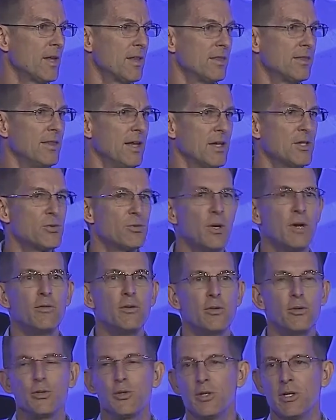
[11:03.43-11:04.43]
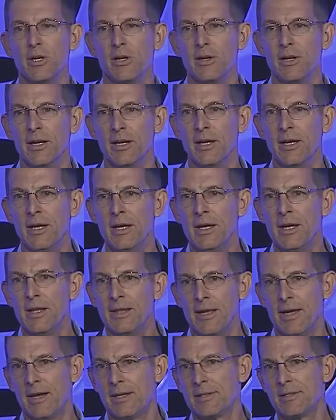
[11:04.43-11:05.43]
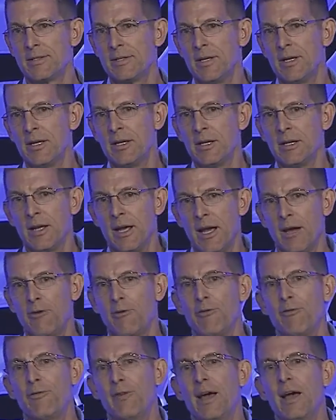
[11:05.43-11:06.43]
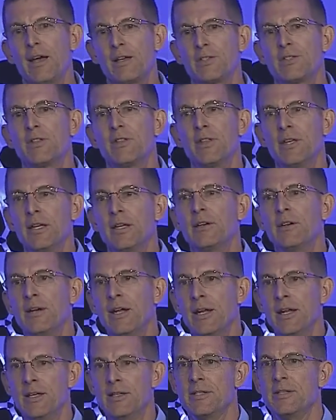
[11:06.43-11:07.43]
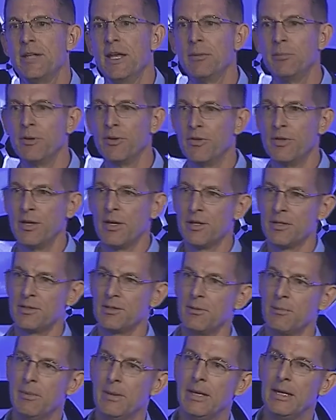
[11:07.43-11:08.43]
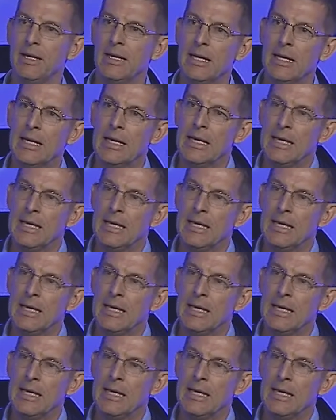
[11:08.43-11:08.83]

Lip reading: That's revolutionary. That's how fast the internet has enabled things to be.